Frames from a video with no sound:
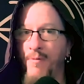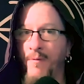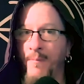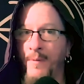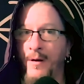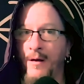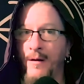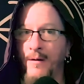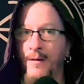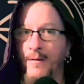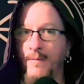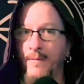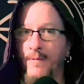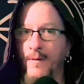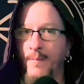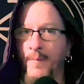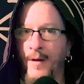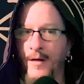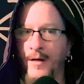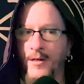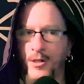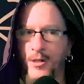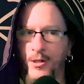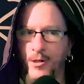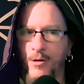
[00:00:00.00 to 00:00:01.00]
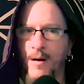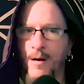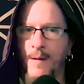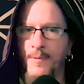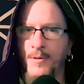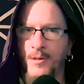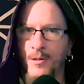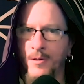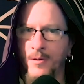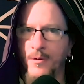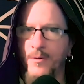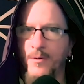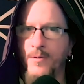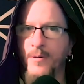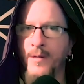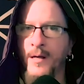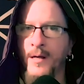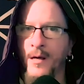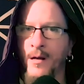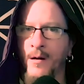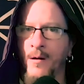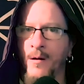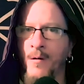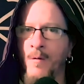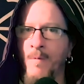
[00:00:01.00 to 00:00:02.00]
a bit. I'm like, sure, absolutely,
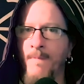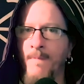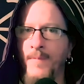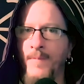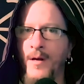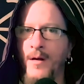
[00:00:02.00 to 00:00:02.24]
you know.